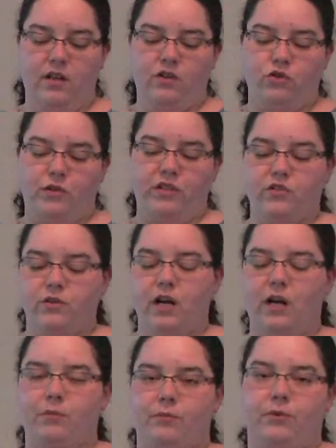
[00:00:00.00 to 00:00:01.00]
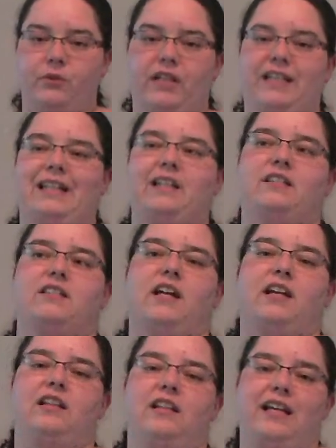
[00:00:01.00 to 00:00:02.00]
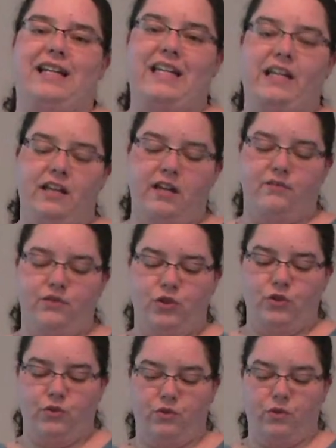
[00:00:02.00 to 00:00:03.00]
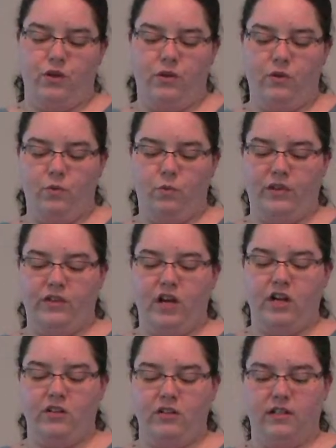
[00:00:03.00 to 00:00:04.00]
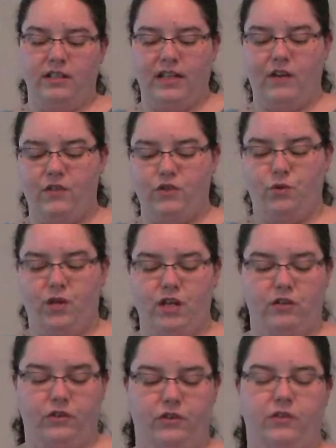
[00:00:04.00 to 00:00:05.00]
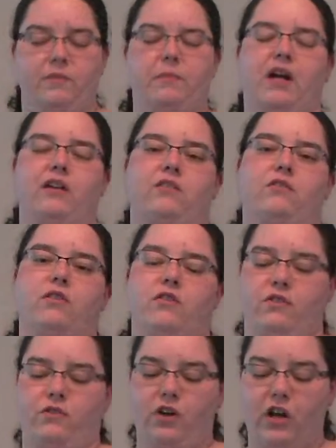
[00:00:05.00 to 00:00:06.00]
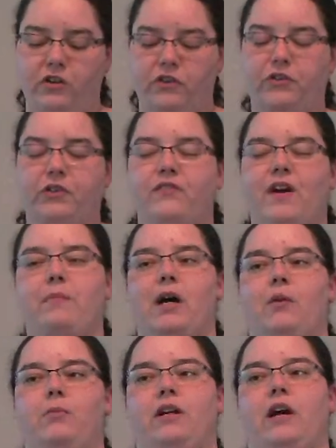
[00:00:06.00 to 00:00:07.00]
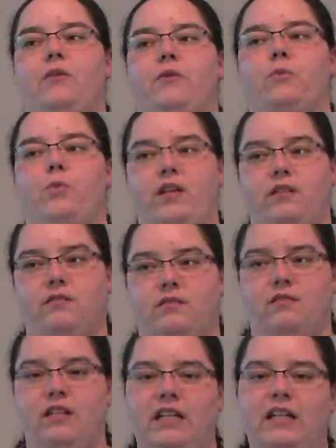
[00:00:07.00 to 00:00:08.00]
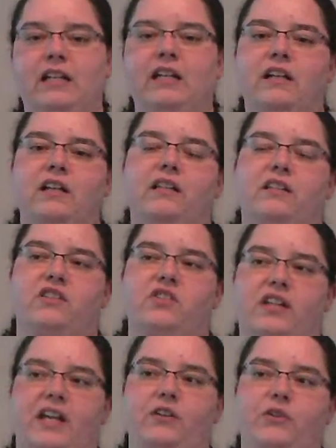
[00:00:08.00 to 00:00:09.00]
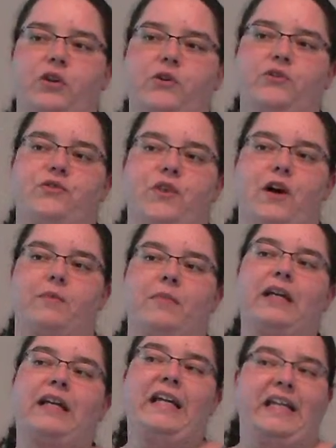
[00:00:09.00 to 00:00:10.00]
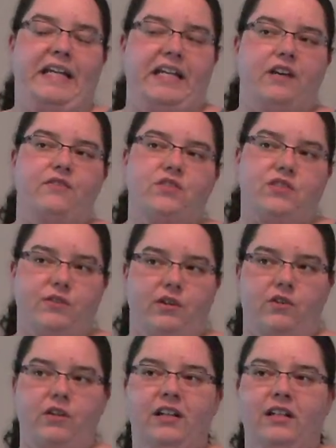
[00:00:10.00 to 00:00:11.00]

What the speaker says: trees are uprooted, then it's likely an EF2 with 111 to 135 mile per hour winds. This scale goes from EF0